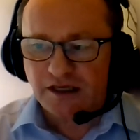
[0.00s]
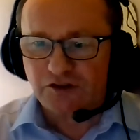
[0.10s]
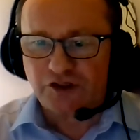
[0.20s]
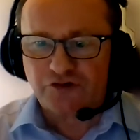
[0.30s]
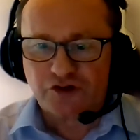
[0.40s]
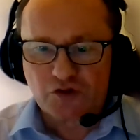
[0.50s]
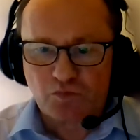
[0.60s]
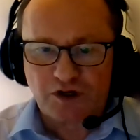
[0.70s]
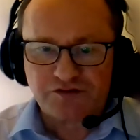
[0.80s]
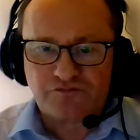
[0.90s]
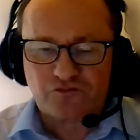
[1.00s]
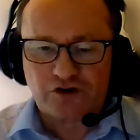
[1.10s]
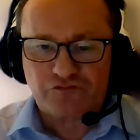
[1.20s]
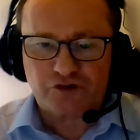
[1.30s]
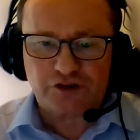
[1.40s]
earlier this month
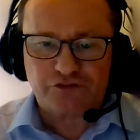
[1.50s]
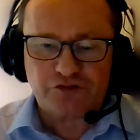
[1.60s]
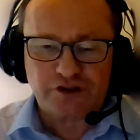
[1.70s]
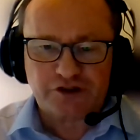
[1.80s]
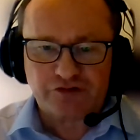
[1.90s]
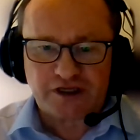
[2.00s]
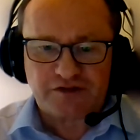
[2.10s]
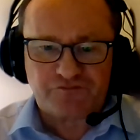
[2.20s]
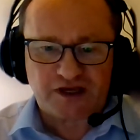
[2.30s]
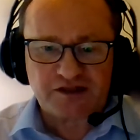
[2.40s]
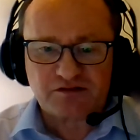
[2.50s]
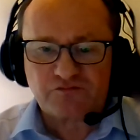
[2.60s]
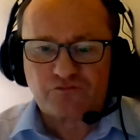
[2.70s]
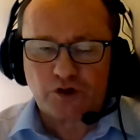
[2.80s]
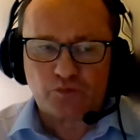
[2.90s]
for a really great event
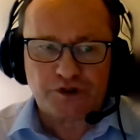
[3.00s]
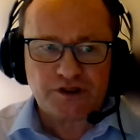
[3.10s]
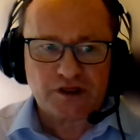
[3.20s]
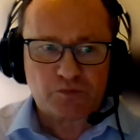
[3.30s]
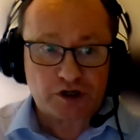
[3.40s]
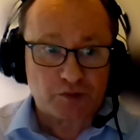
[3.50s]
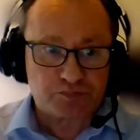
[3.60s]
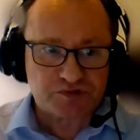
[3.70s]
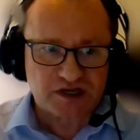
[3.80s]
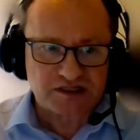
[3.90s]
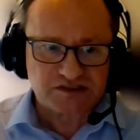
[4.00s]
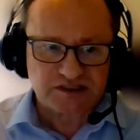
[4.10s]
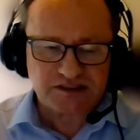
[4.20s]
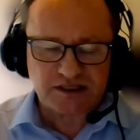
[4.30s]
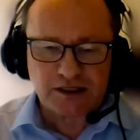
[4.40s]
where I
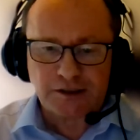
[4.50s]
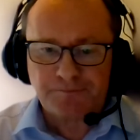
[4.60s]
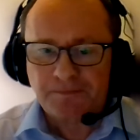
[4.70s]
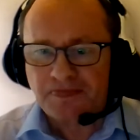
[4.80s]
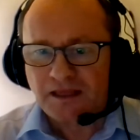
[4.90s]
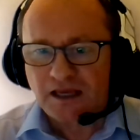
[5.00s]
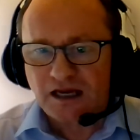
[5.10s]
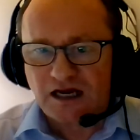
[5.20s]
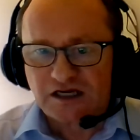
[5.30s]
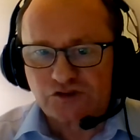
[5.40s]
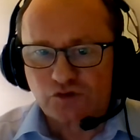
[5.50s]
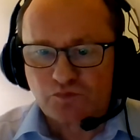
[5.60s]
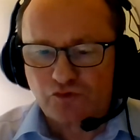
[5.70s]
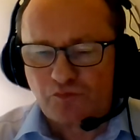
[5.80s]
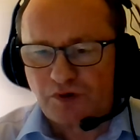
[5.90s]
presented Axelos
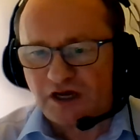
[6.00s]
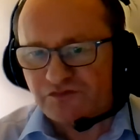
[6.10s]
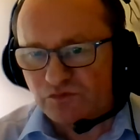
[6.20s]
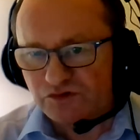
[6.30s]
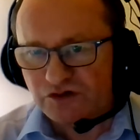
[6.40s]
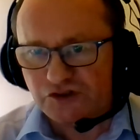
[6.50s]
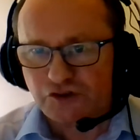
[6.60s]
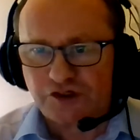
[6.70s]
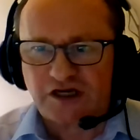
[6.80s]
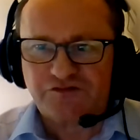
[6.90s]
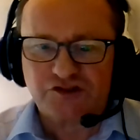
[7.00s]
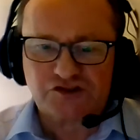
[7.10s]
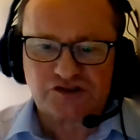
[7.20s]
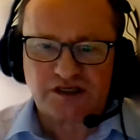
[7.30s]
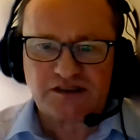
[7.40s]
ProPath, and we'll touch on that
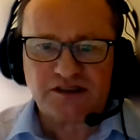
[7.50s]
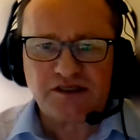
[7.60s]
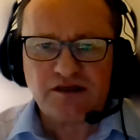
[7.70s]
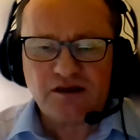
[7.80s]
just slightly.